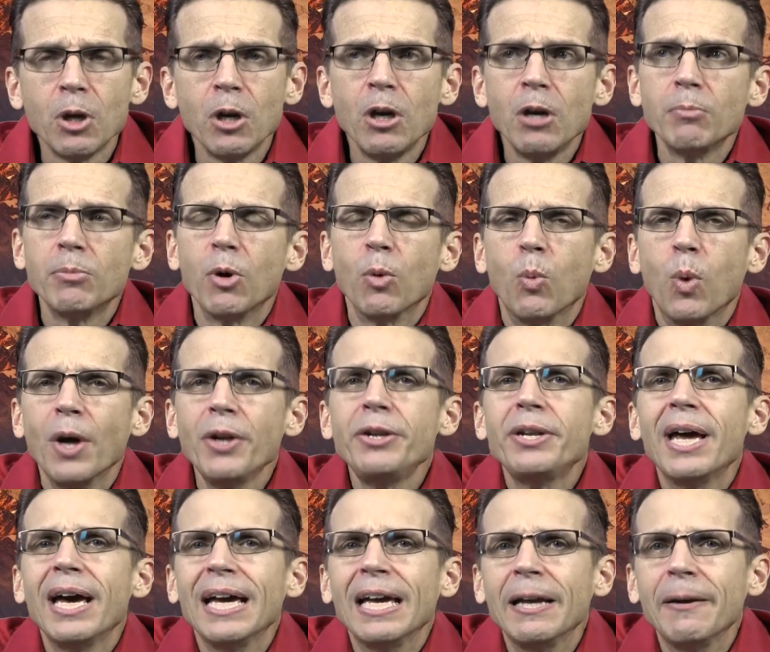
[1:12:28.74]
But one
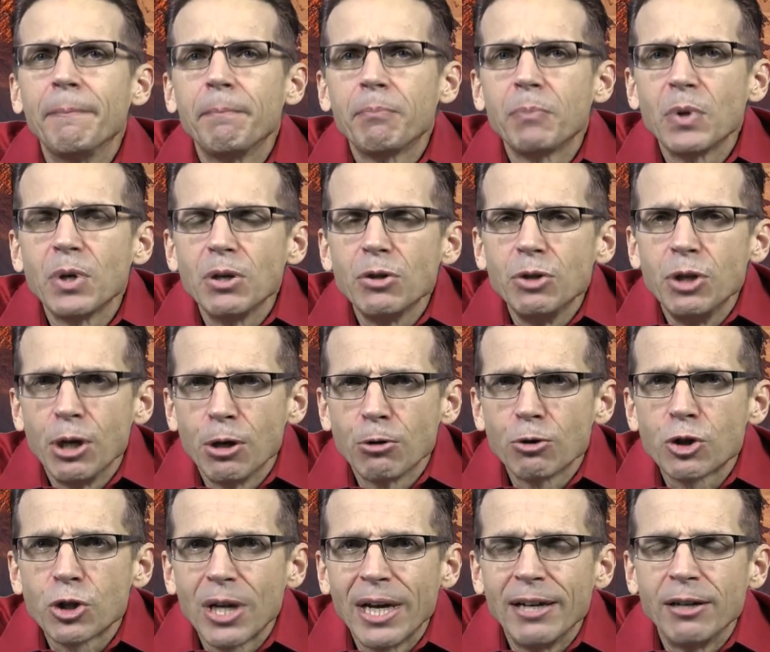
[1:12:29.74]
day,
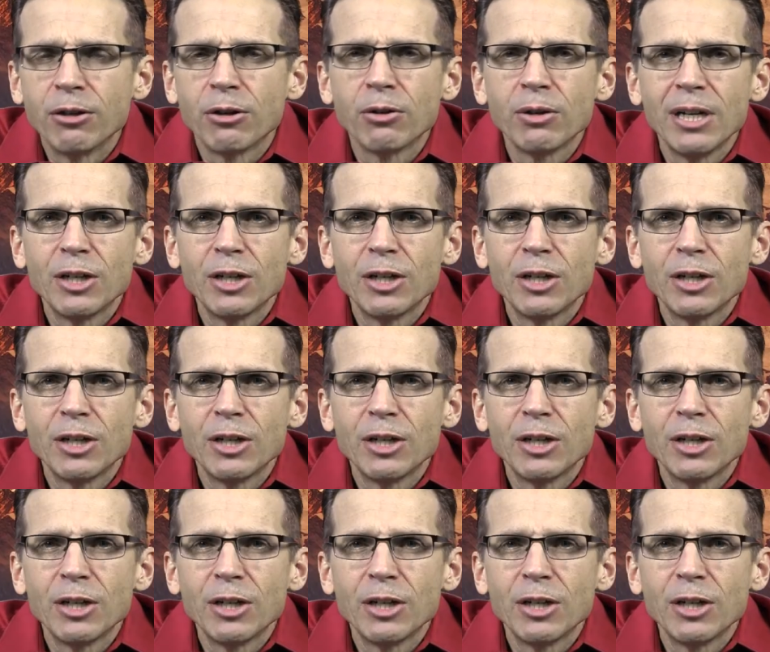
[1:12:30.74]
years later,